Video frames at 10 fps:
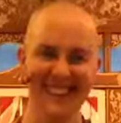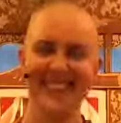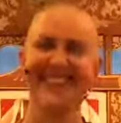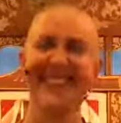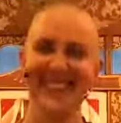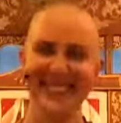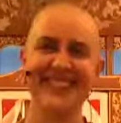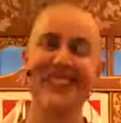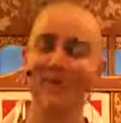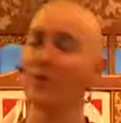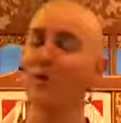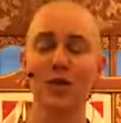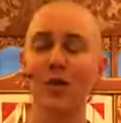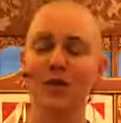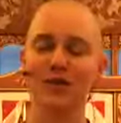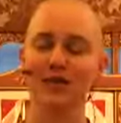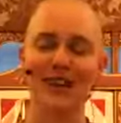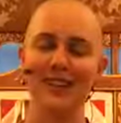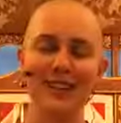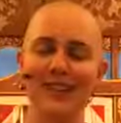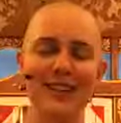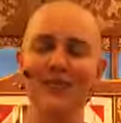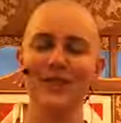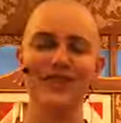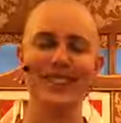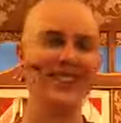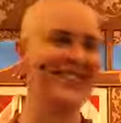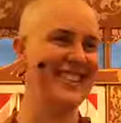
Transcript: Yeah, totally valid reason.